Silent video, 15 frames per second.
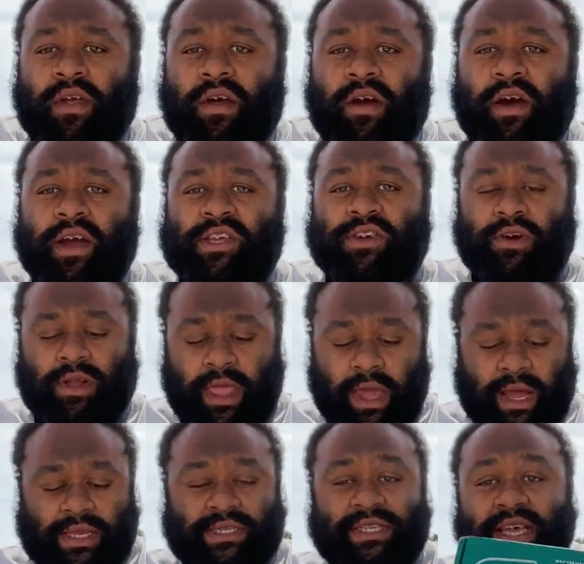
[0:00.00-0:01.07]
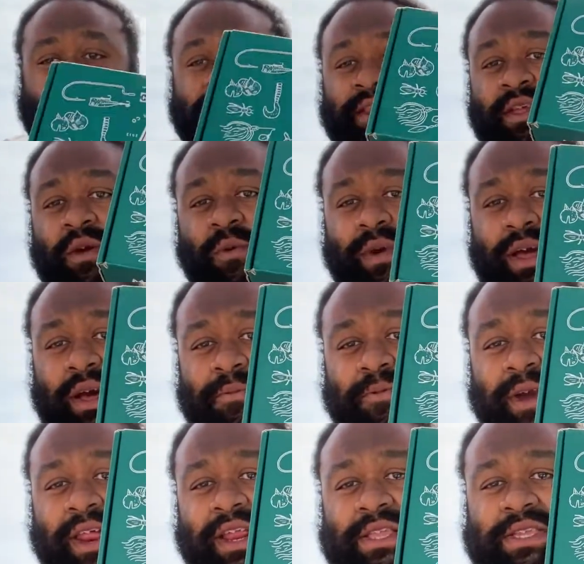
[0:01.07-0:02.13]
all right y'all like I said we
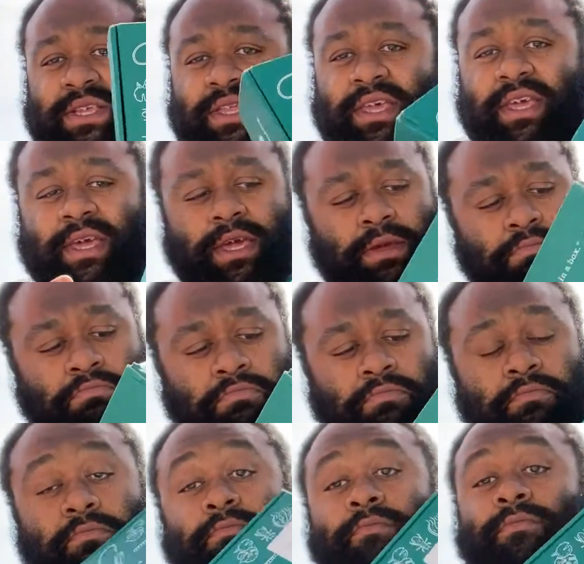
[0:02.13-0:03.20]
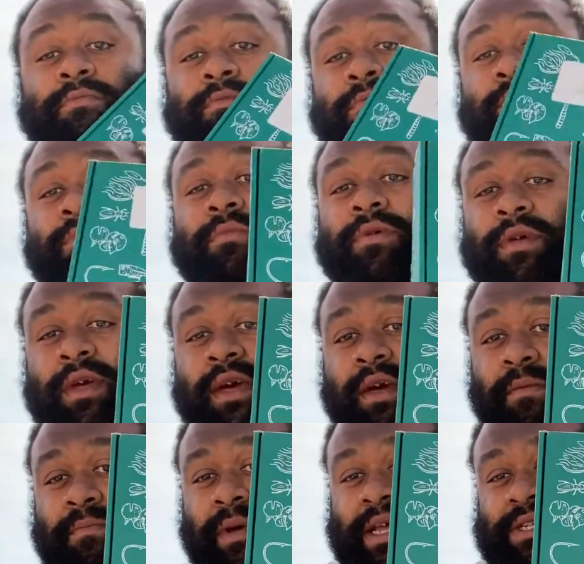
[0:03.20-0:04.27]
upgraded to the
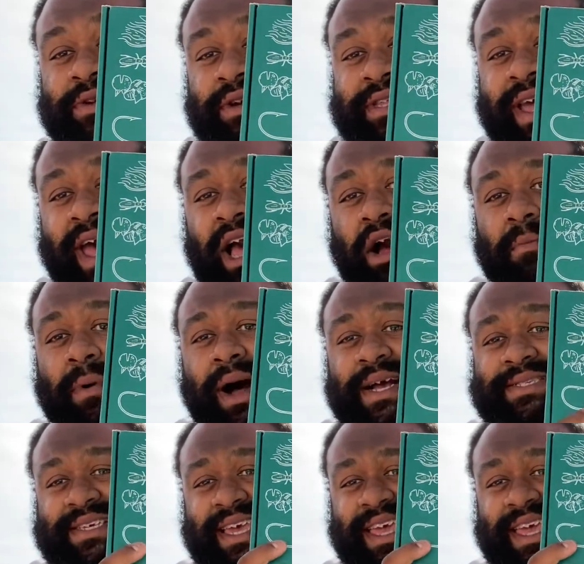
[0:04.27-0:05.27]
mystery tackle box